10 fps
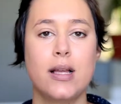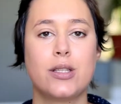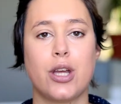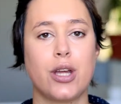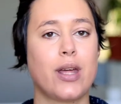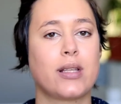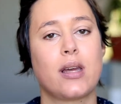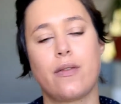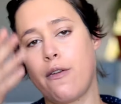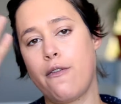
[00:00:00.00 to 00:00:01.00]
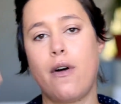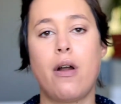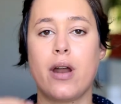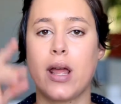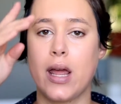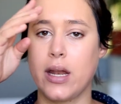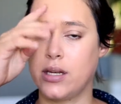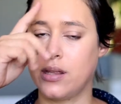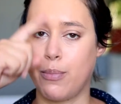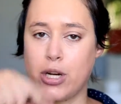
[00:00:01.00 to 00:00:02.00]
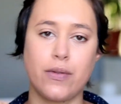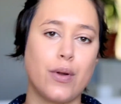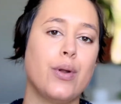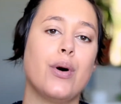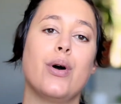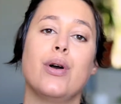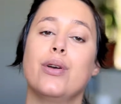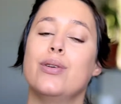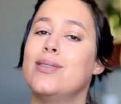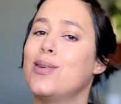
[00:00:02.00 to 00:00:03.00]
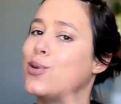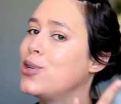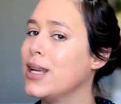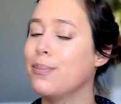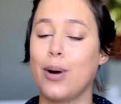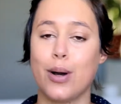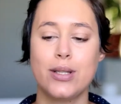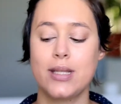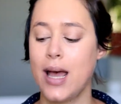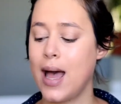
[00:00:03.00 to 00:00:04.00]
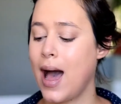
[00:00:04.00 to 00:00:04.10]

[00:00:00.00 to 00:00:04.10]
So that's going to be your forehead, the bridge of your nose, your cheekbones.